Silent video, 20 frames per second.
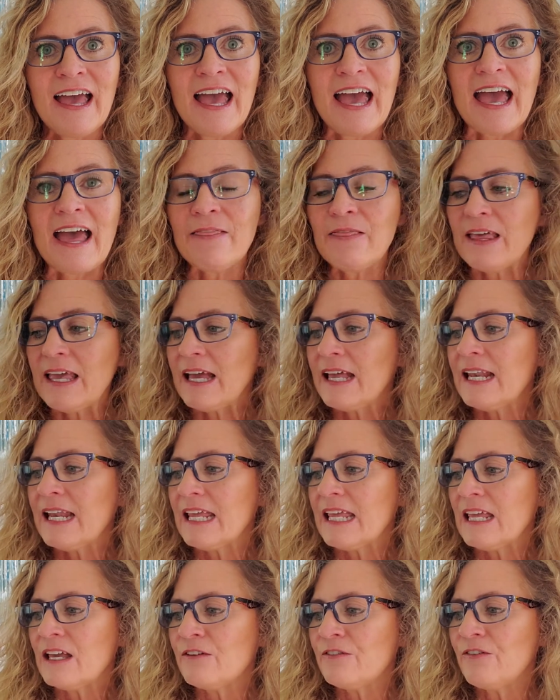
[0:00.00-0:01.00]
And then
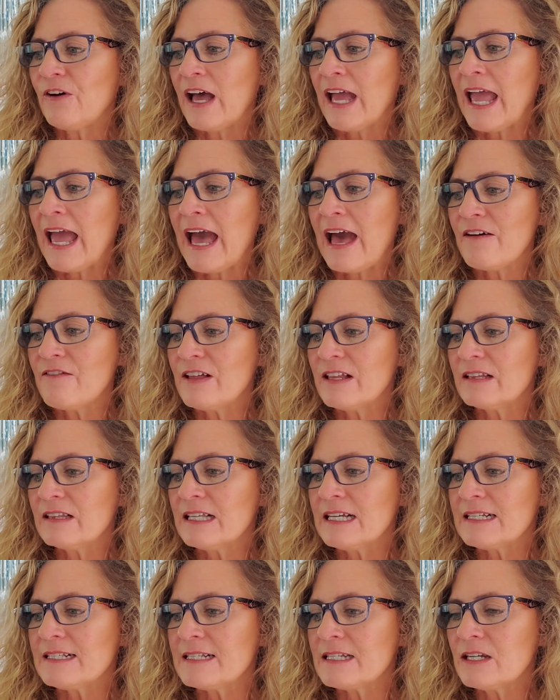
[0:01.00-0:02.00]
if I haven't
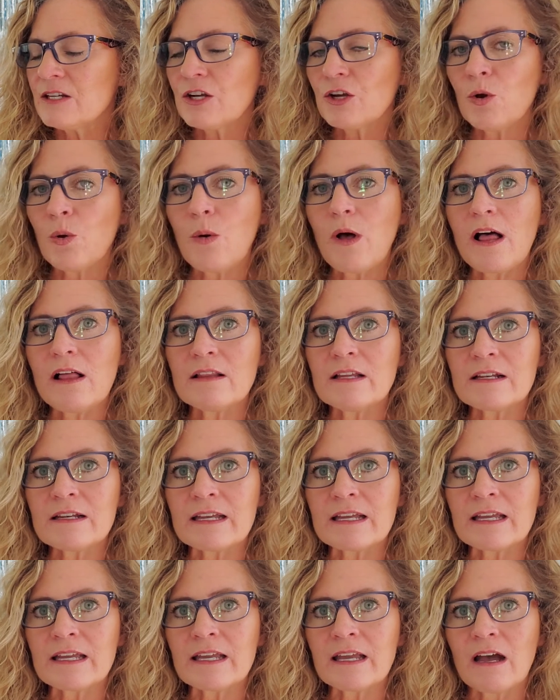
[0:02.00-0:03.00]
listed a
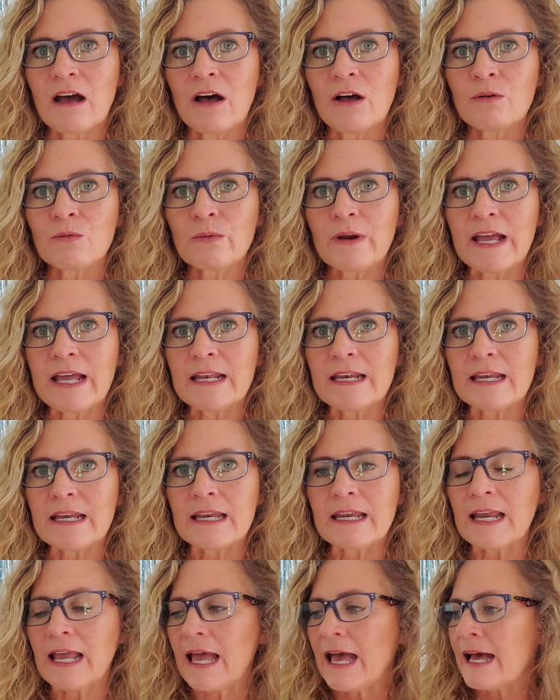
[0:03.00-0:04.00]
quality
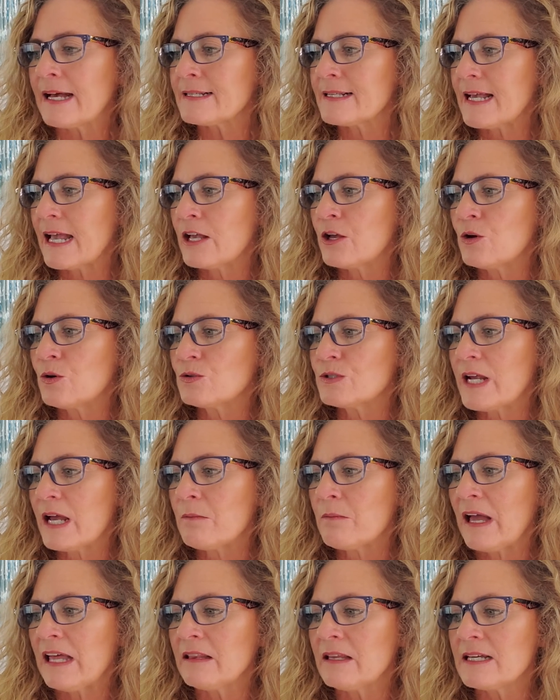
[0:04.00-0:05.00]
already, as I go down
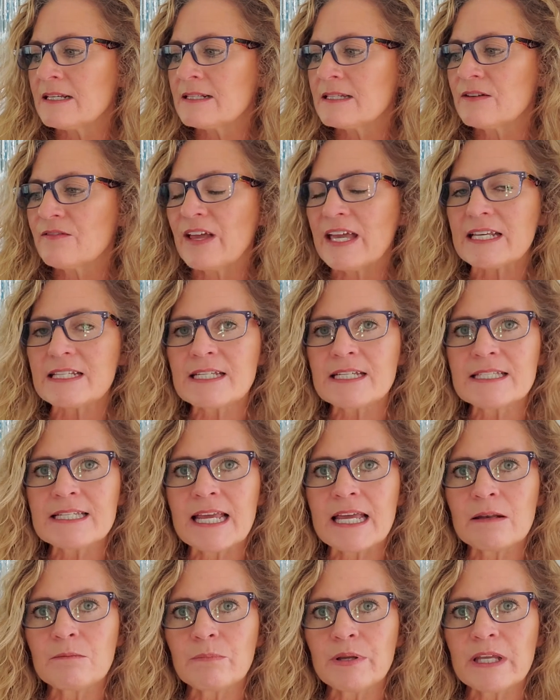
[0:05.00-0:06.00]
my list of eight to
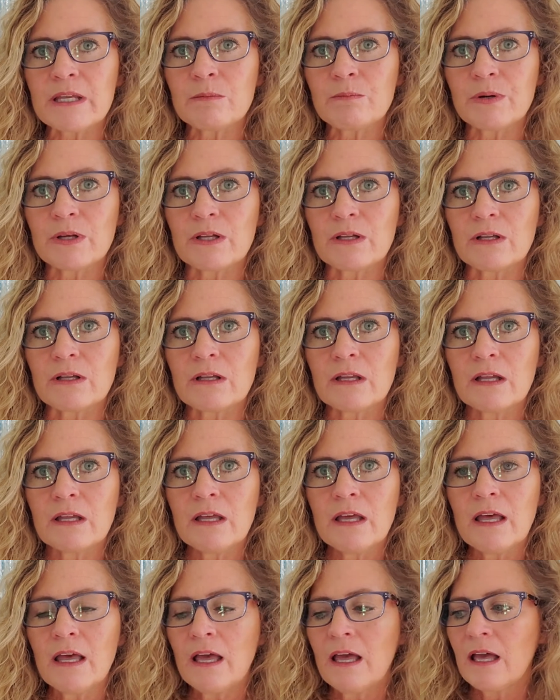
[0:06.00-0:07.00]
10 people,
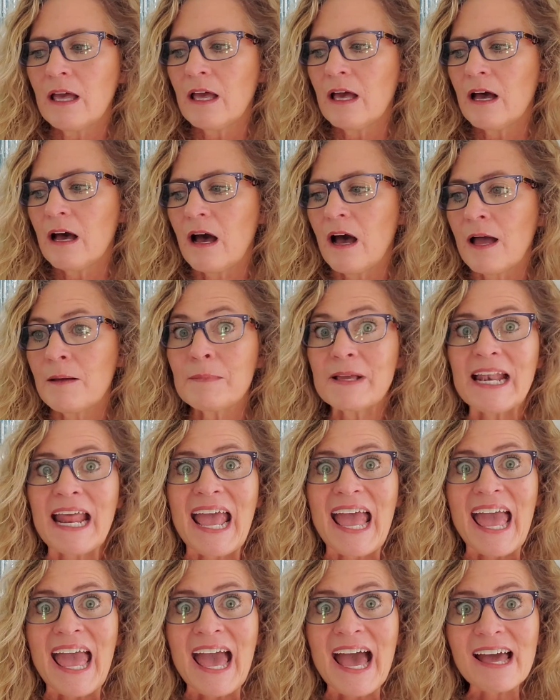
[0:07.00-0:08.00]
I'm gonna
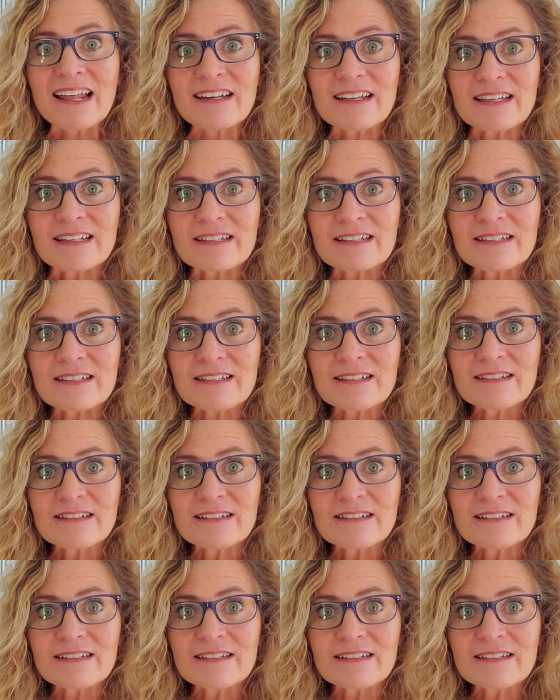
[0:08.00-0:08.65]
add it.